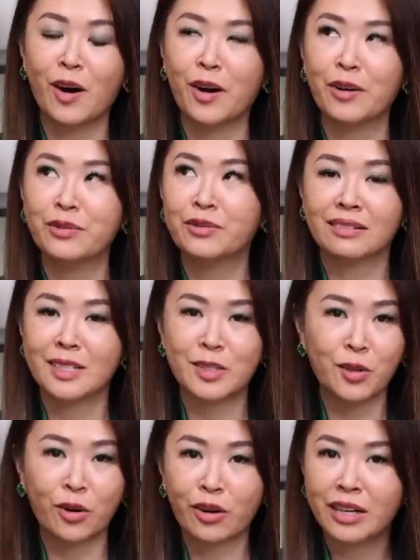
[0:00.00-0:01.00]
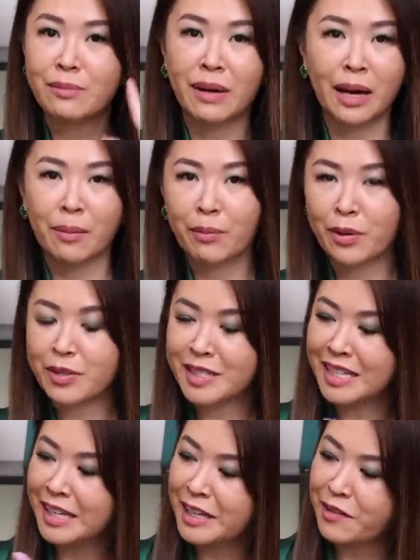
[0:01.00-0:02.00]
of the story, my
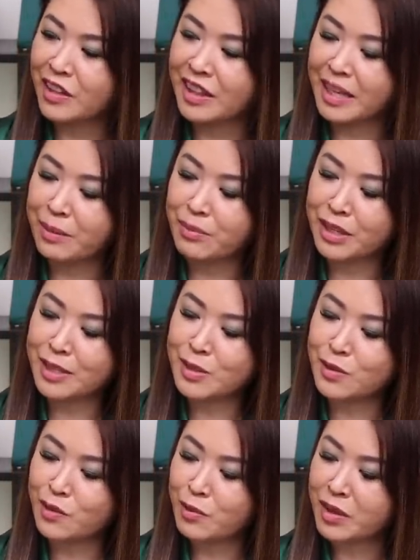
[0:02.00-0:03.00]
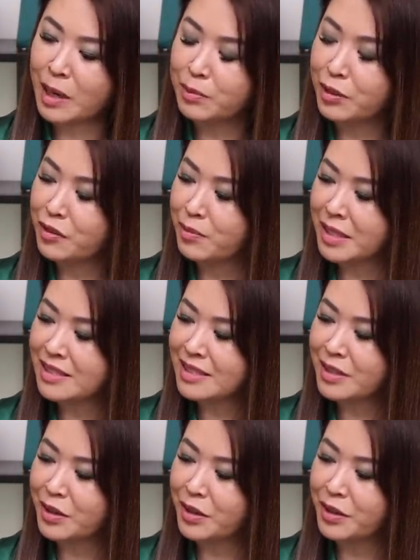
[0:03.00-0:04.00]
unboxing and everything, but this was from a couple of months
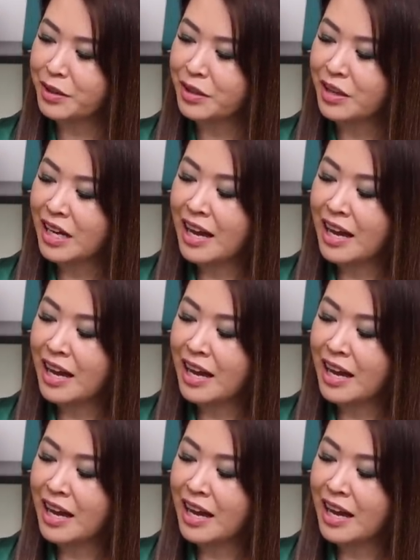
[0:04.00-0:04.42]
ago.